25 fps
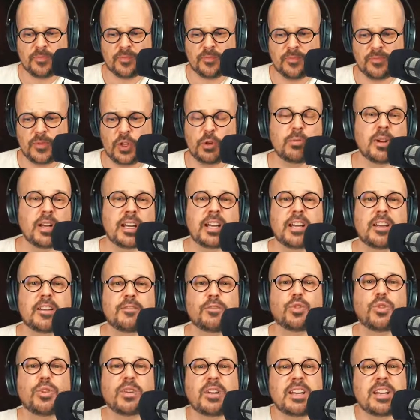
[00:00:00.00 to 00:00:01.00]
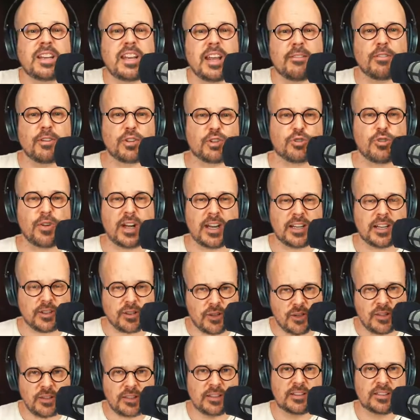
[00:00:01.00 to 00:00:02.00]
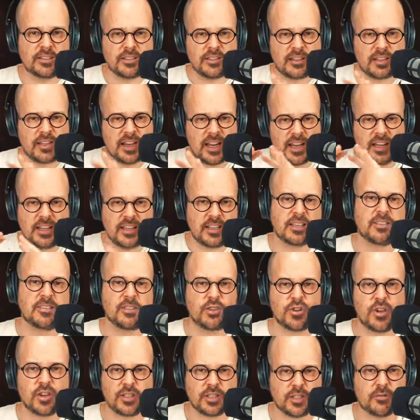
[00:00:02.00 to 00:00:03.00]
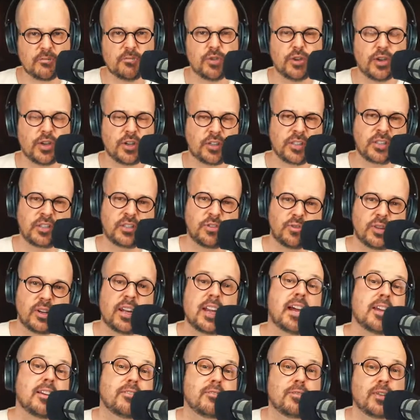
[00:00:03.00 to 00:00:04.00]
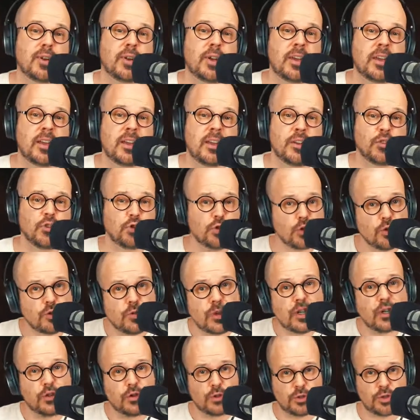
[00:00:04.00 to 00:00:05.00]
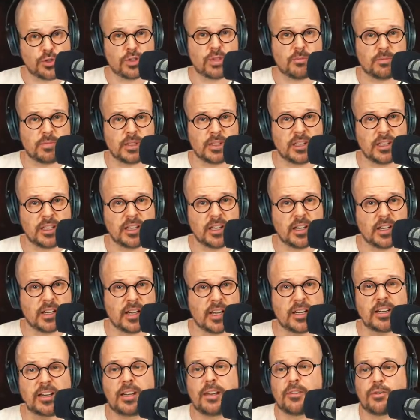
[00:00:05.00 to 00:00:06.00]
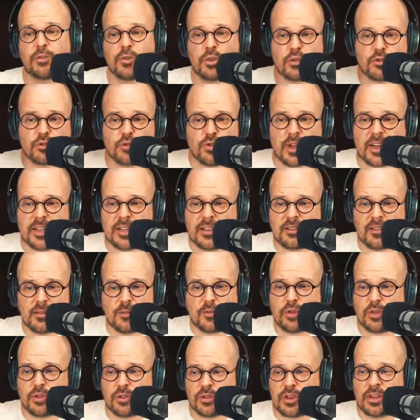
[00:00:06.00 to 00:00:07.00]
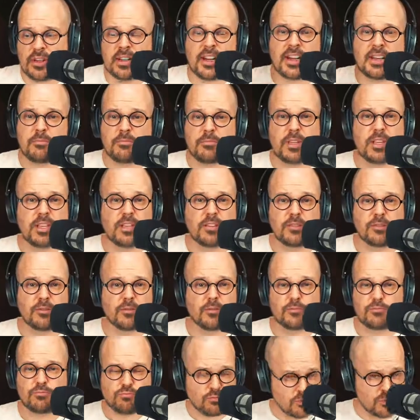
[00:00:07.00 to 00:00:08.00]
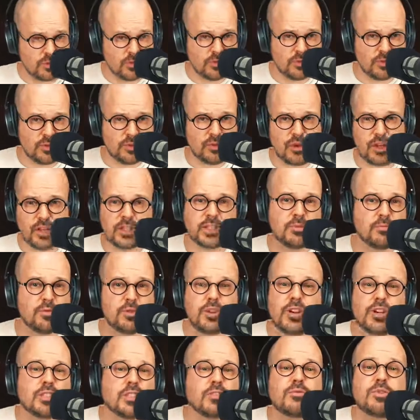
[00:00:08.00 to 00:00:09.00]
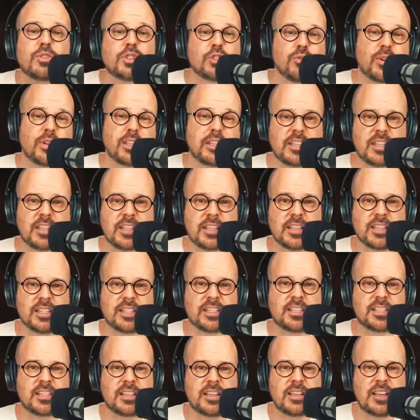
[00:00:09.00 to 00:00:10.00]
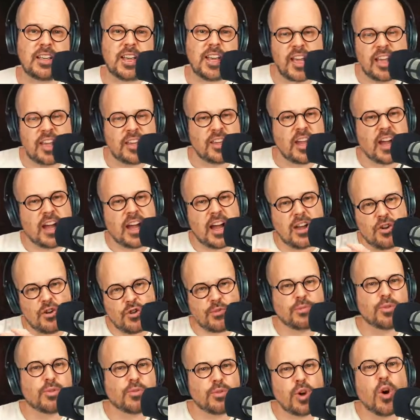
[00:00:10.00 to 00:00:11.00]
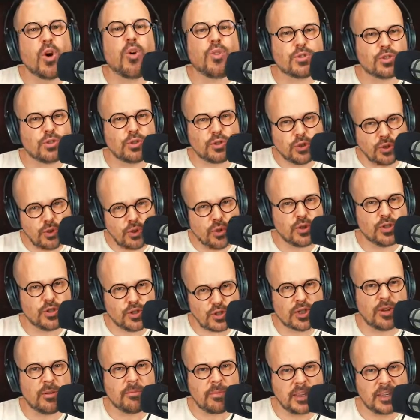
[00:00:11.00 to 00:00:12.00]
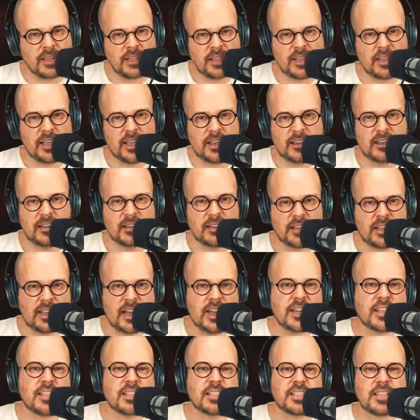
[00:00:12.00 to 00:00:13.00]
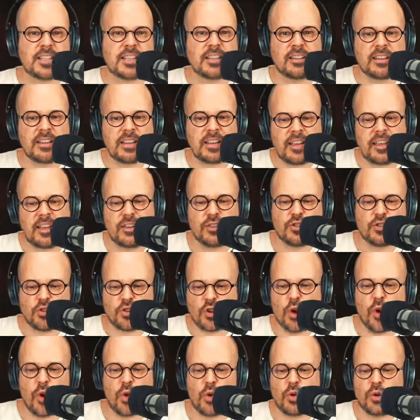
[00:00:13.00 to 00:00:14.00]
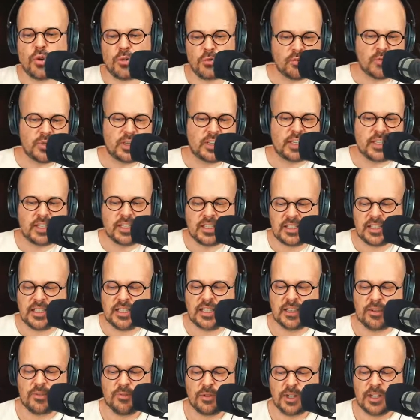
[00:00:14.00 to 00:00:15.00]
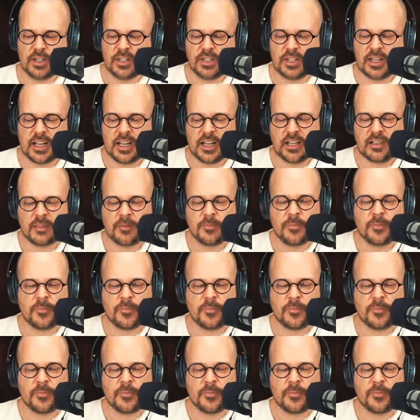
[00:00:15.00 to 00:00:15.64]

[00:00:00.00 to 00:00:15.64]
no matter if you've never tried or done any content production in your life, you will learn something here. And if you're done like me, content production for 20 years, I hope you will also learn something here. That is the goal with this channel.